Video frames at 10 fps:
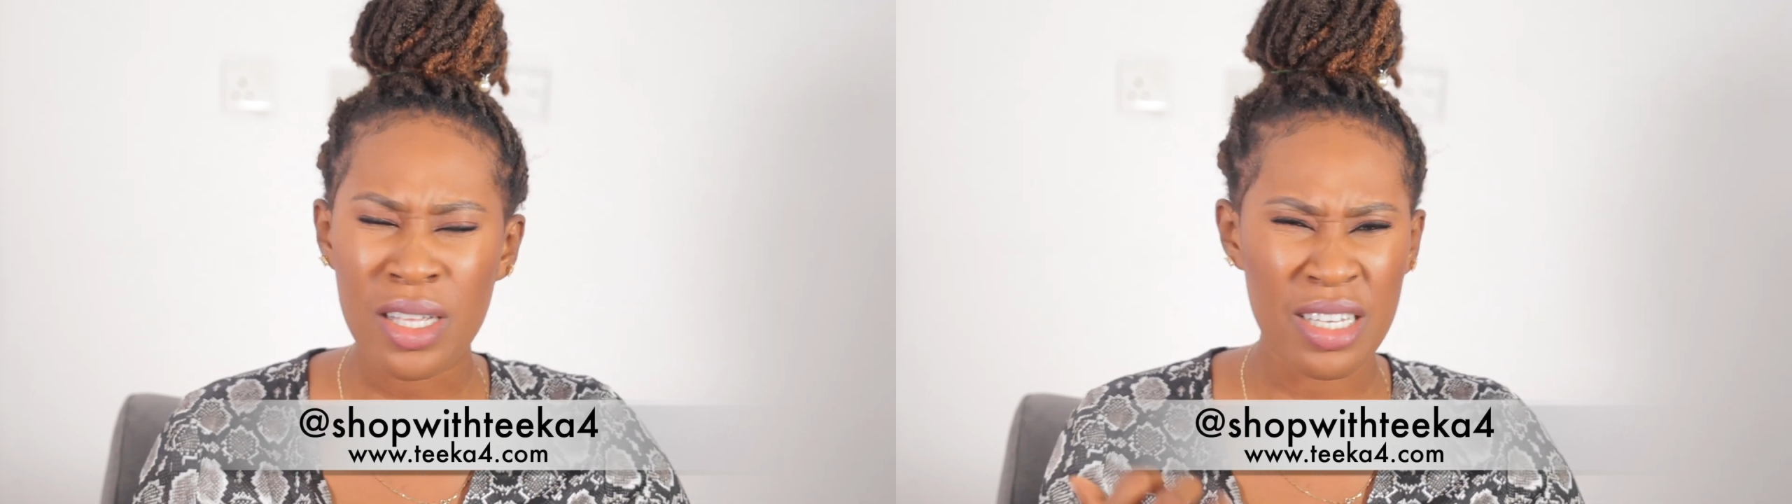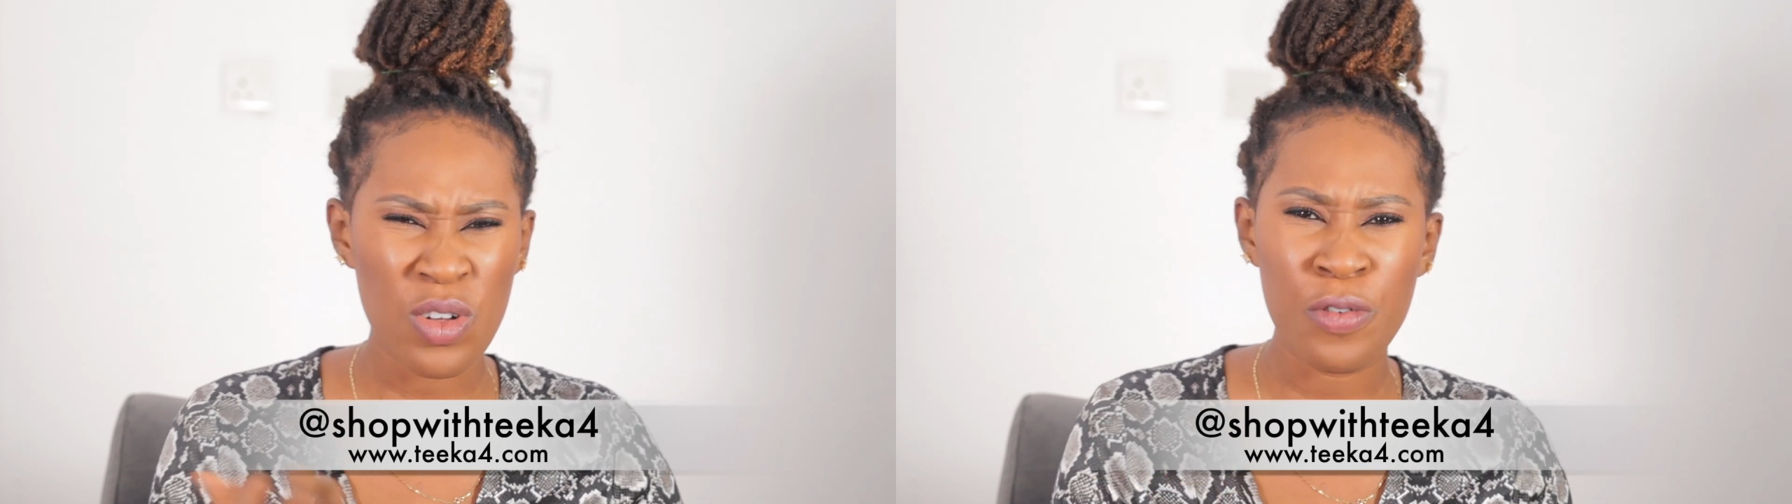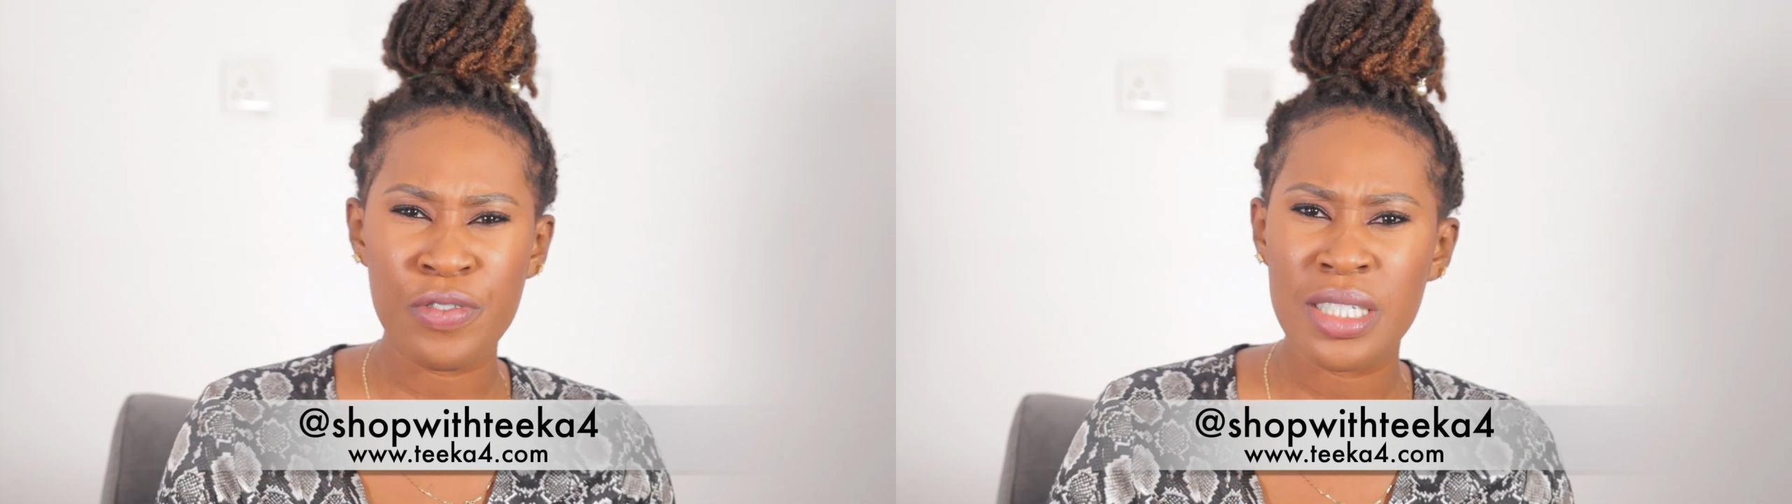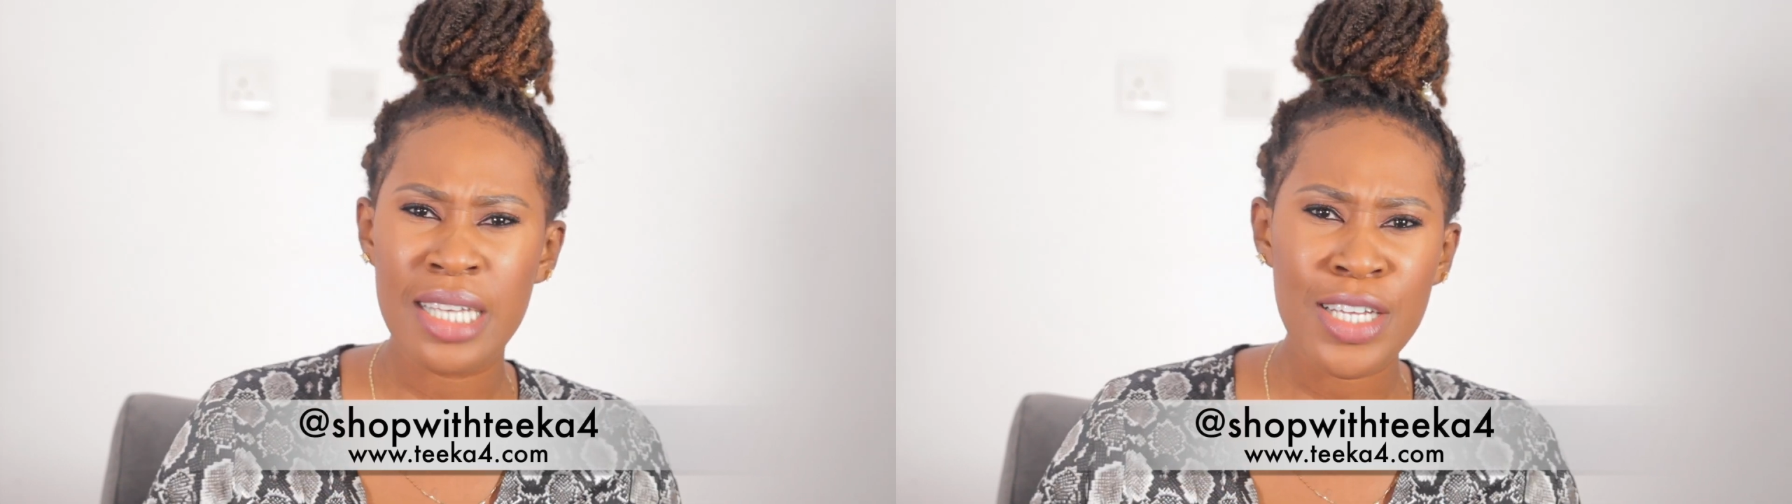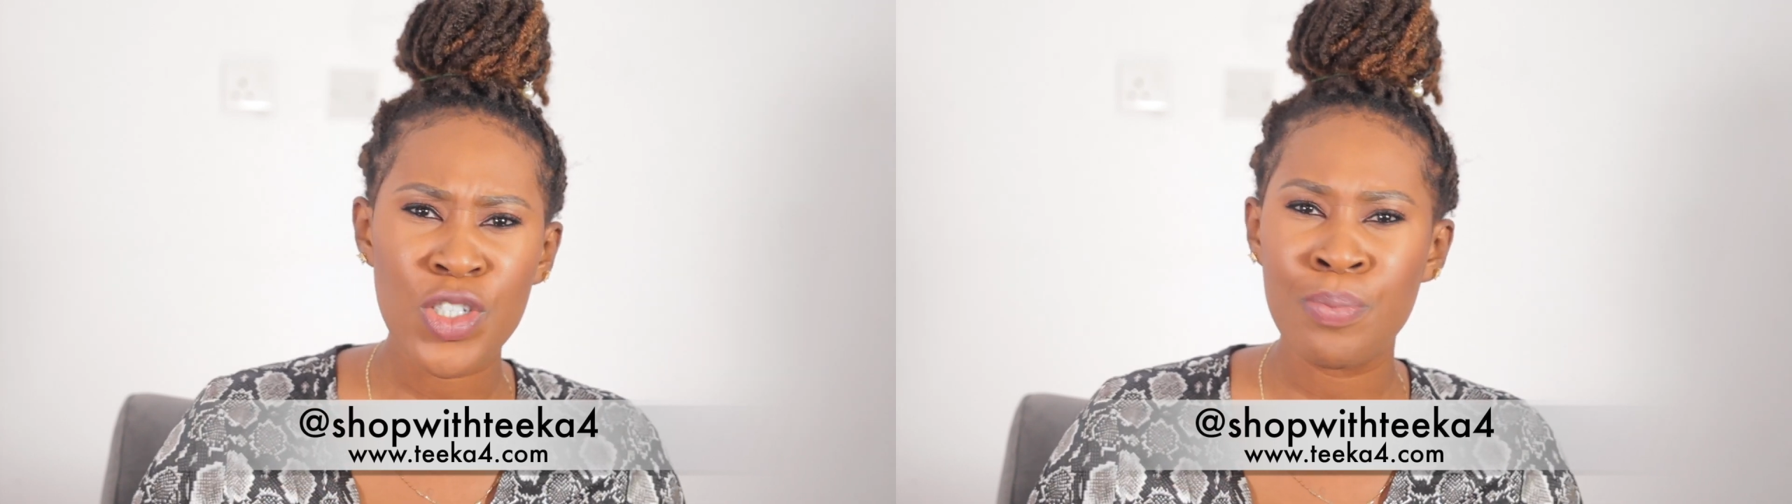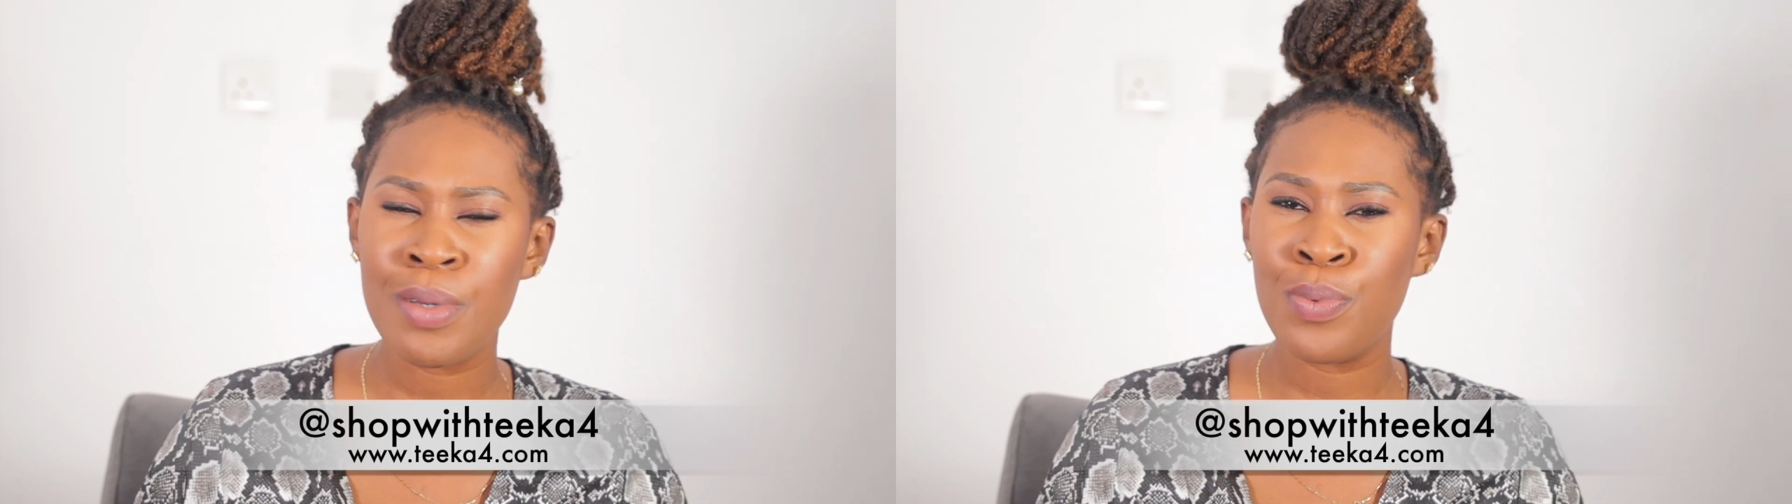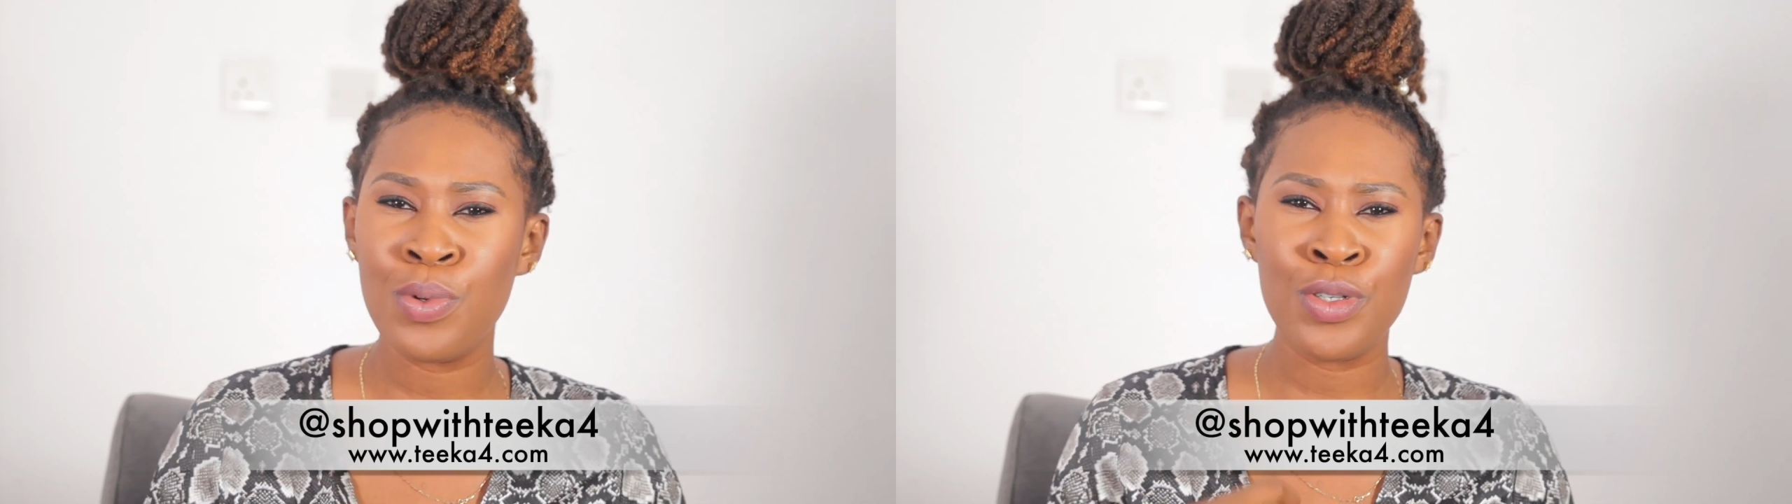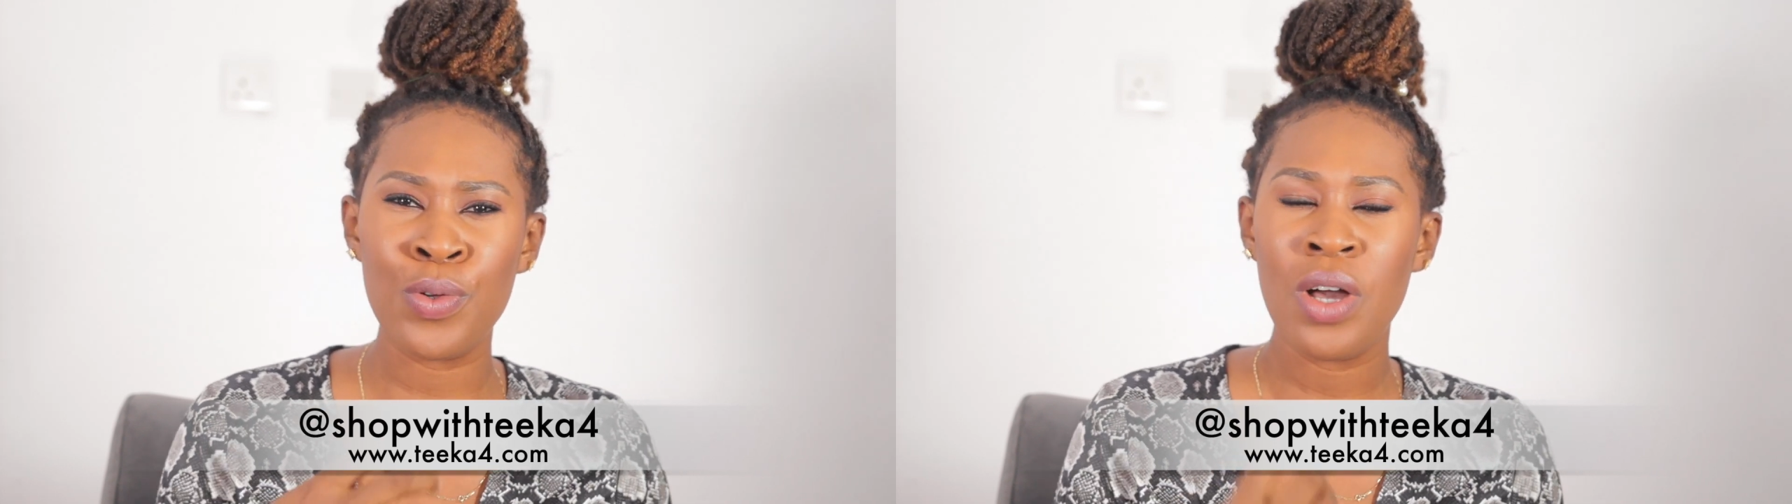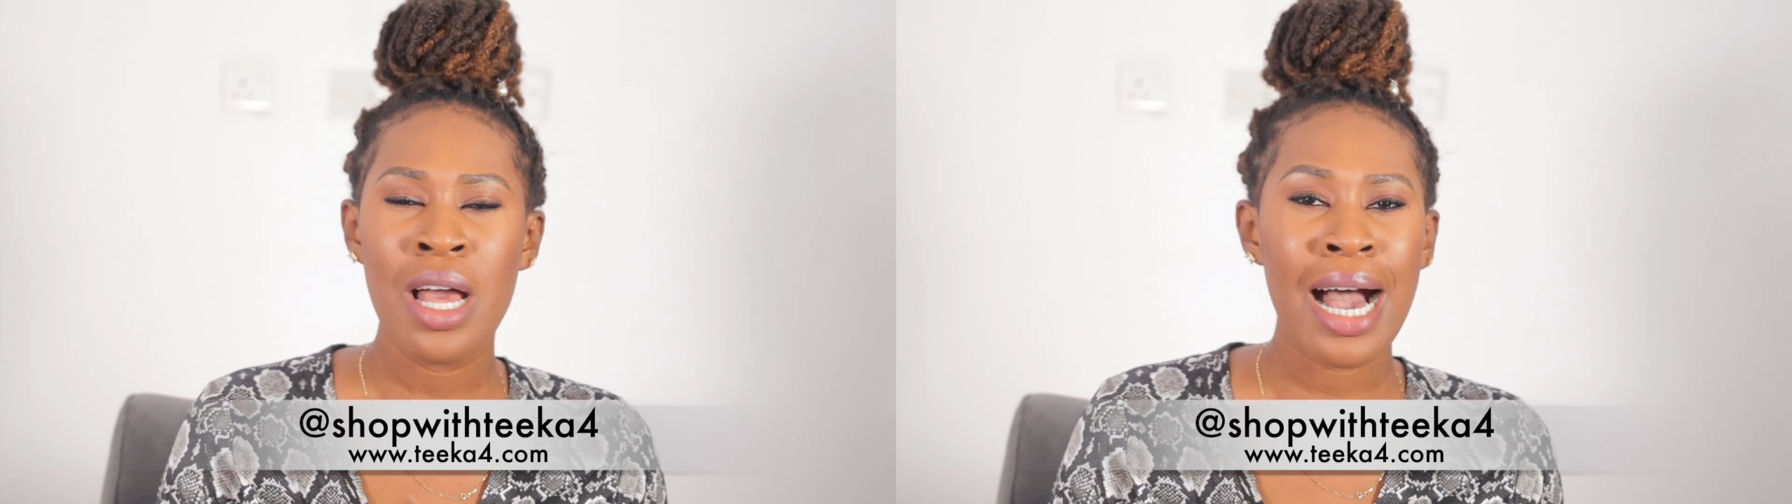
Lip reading: there's a conversation, people, you know,